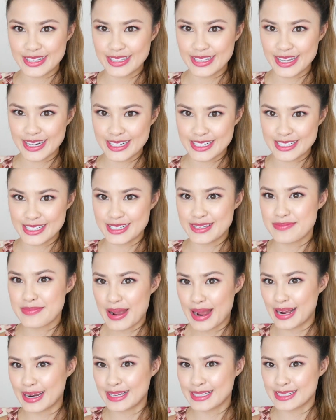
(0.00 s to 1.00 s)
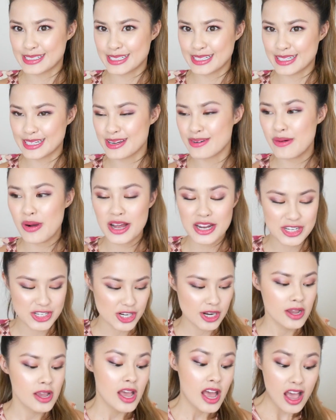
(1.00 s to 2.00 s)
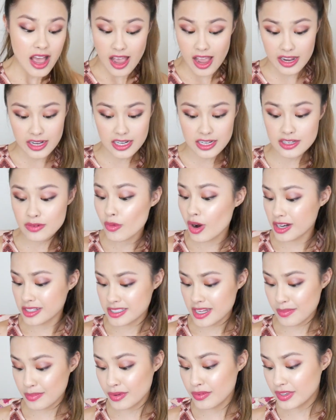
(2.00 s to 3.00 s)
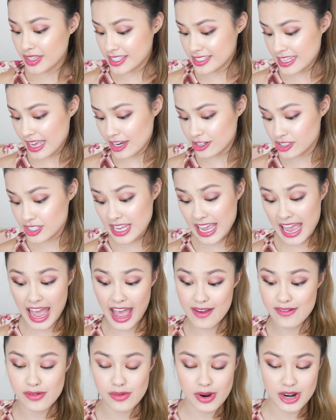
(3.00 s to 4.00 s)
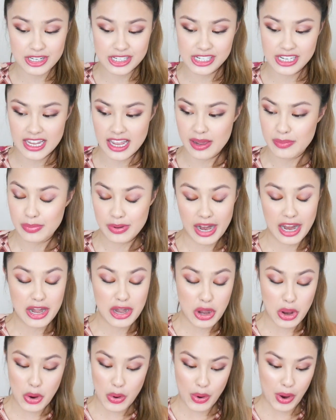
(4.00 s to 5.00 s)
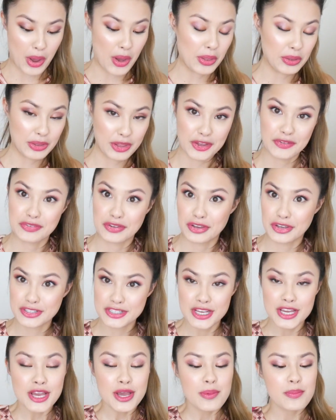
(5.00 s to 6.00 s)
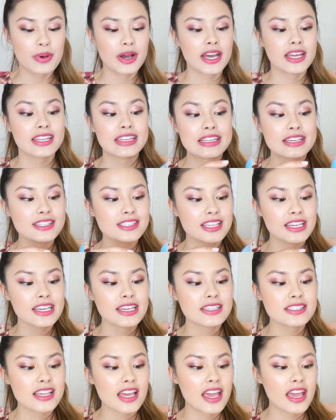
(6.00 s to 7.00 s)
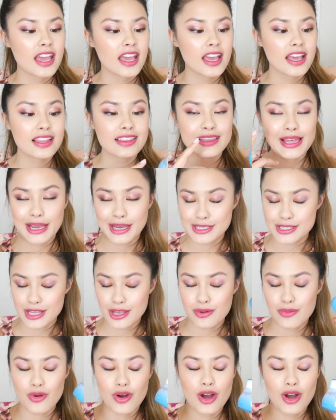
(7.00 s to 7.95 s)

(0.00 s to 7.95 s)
collection packaging, which I need to watch that movie because I actually haven't watched it yet, but I know I'll love it. But this is a, like I said,